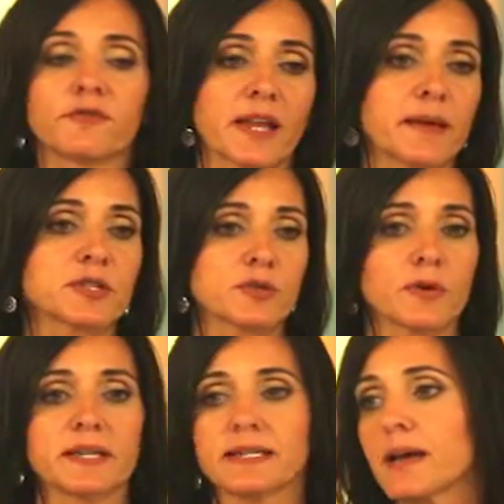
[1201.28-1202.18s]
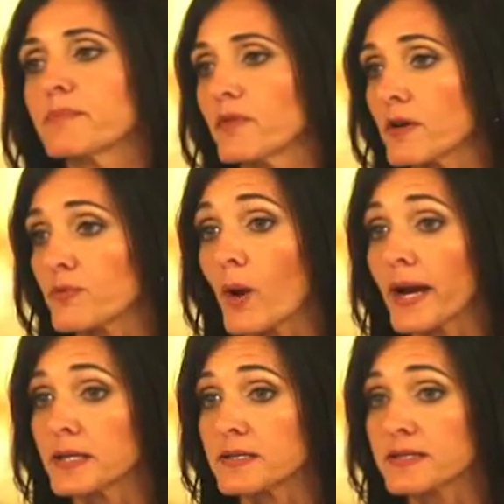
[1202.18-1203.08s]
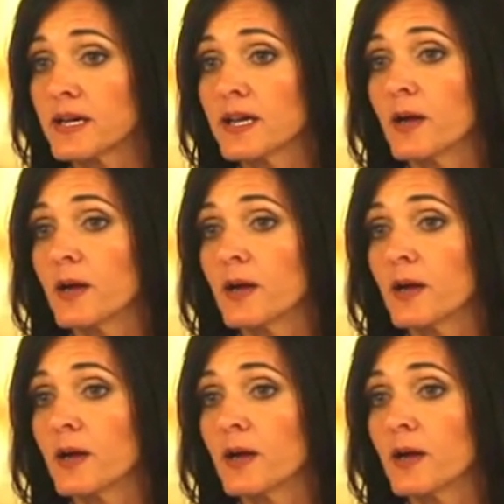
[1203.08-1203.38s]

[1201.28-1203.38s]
inflammatory type of arthritis.